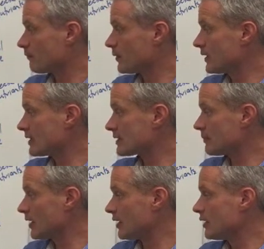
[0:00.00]
pretty
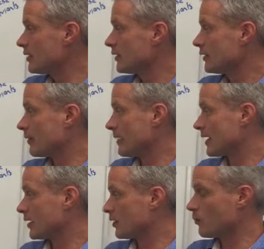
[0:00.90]
similar no
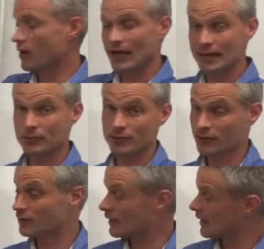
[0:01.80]
matter what animal you
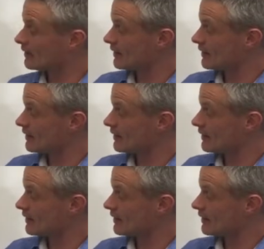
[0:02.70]
look at.